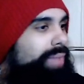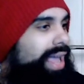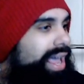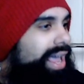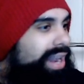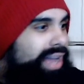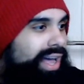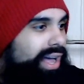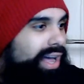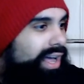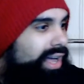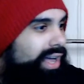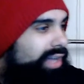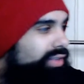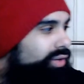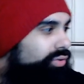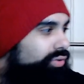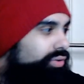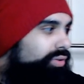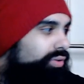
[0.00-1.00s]
Haha,
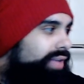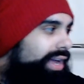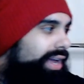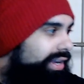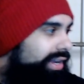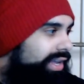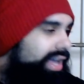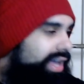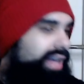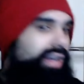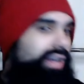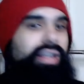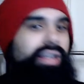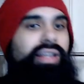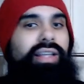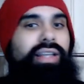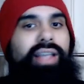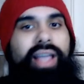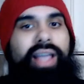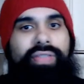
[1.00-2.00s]
don't do that again.
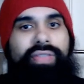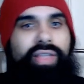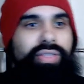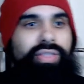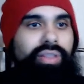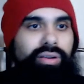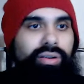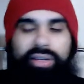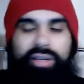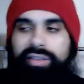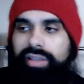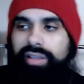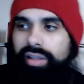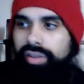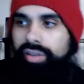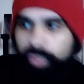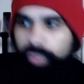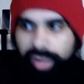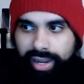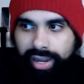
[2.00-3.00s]
And then they'll look the other
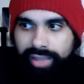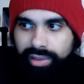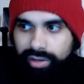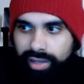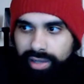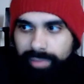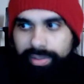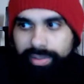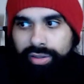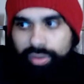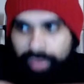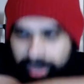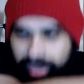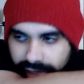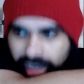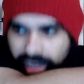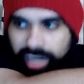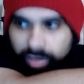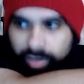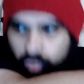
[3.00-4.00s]
way and they'll let me do it
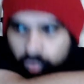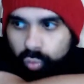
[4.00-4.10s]
again